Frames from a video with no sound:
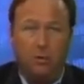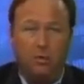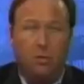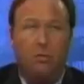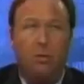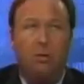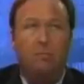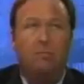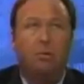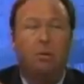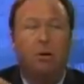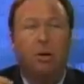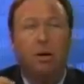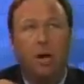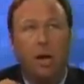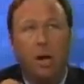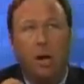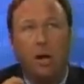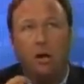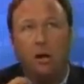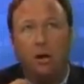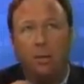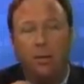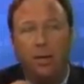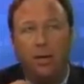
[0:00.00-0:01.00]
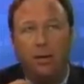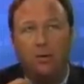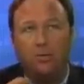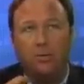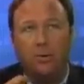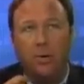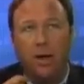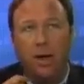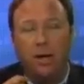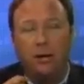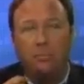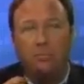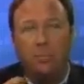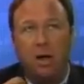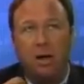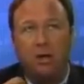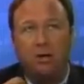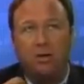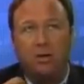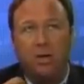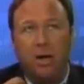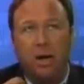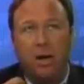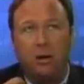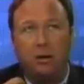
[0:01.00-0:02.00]
Remember in England, they used naked
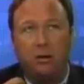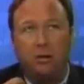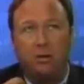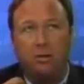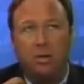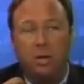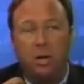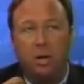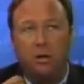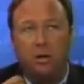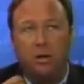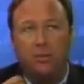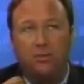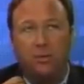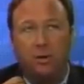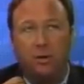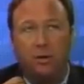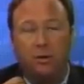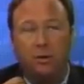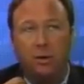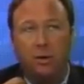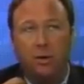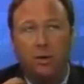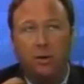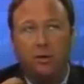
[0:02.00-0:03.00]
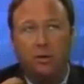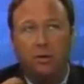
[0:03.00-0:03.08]
body scanners on different